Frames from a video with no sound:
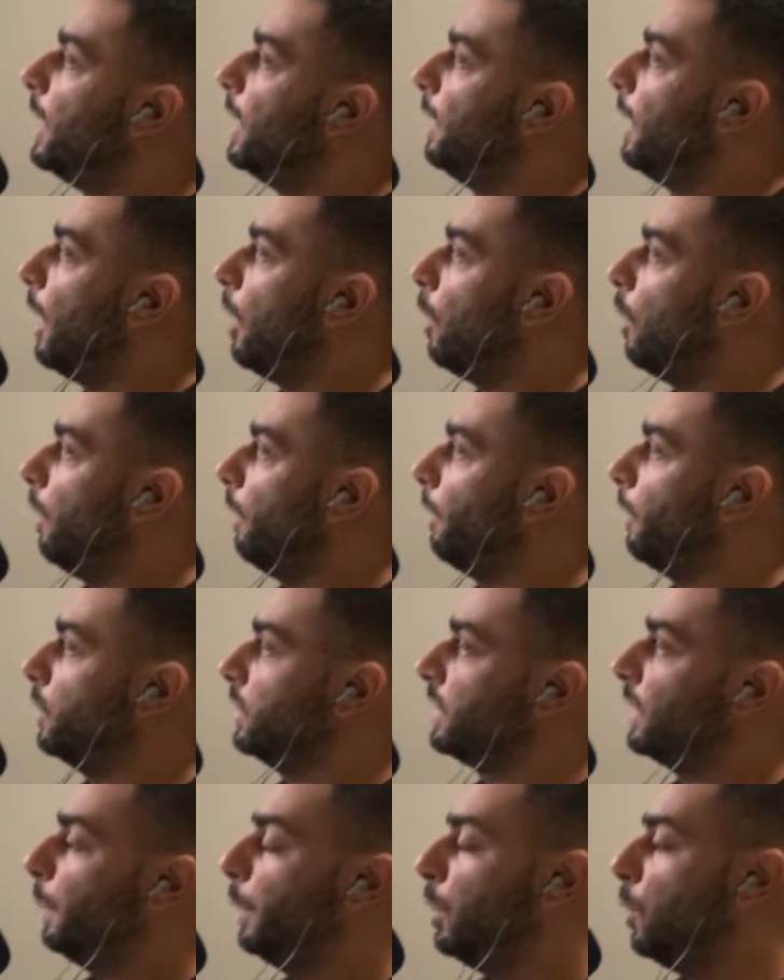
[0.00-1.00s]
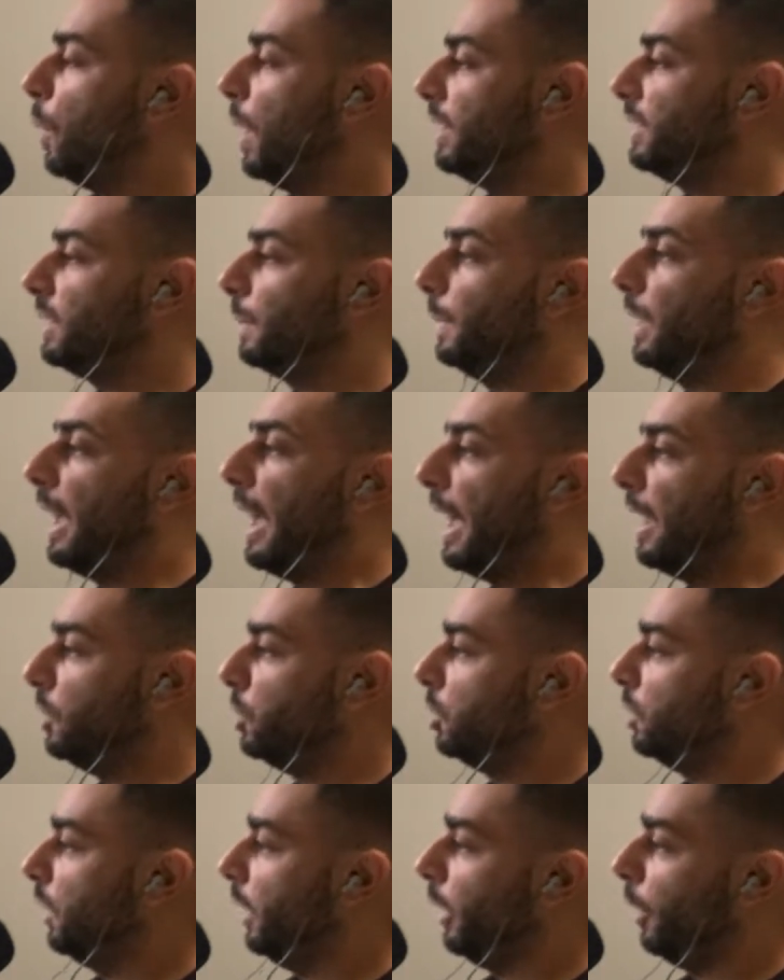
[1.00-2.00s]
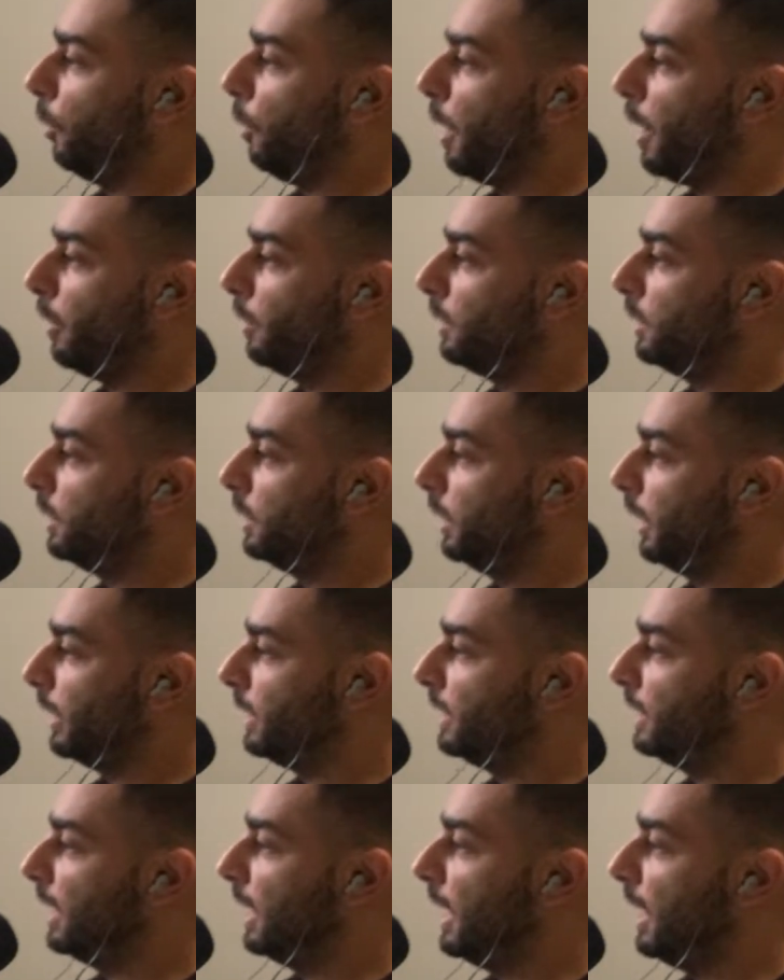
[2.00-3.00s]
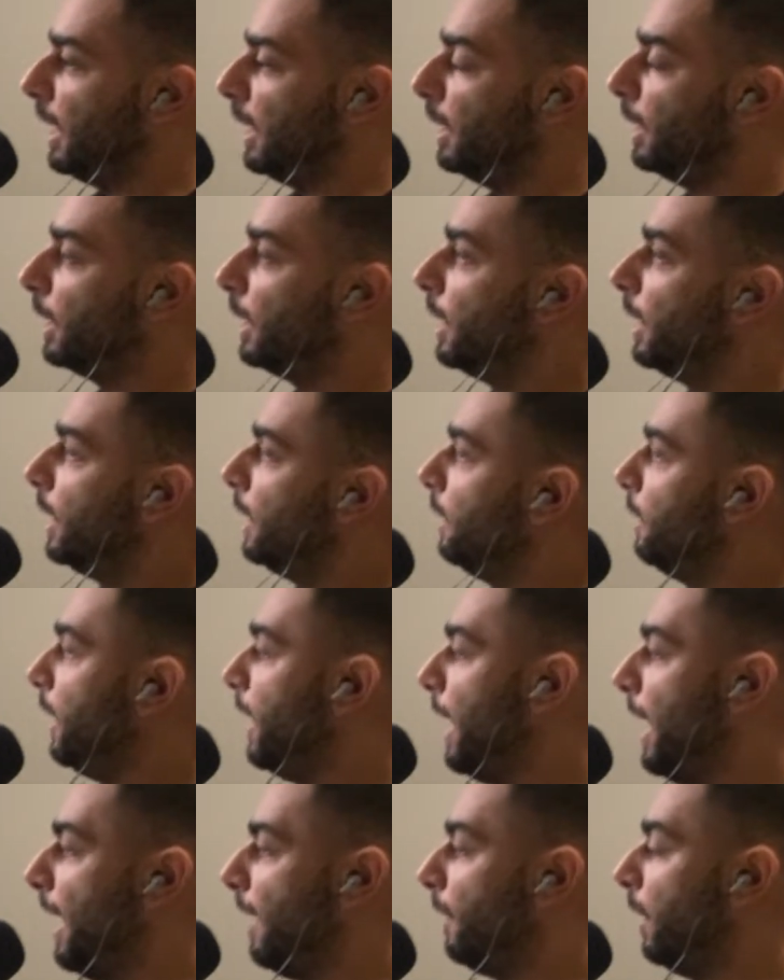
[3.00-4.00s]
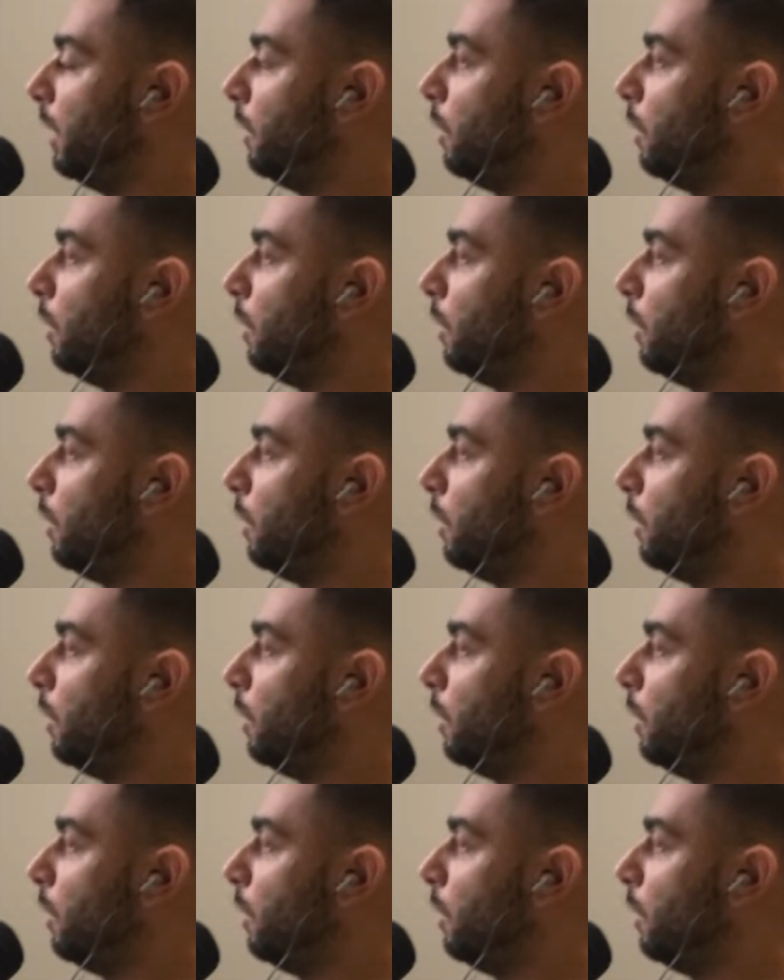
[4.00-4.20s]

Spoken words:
Now, for somebody who has some cash laying around, let's say they have, I don't know,